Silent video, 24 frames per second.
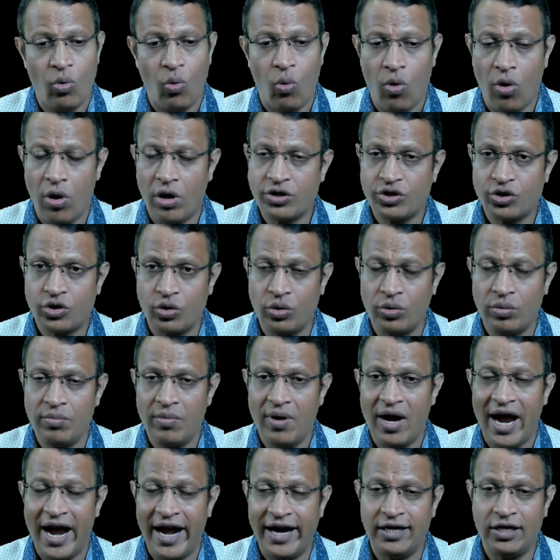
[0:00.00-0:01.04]
washroom,
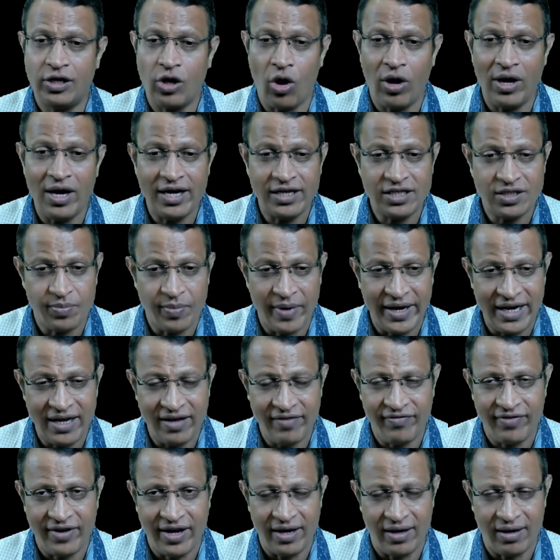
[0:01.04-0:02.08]
and toilets, my dear
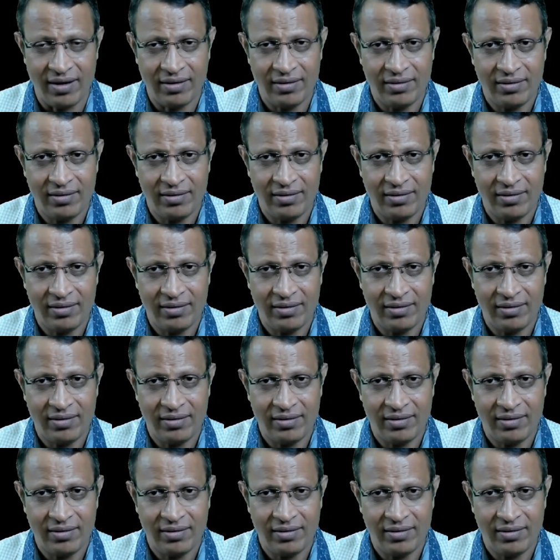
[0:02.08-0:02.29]
friend.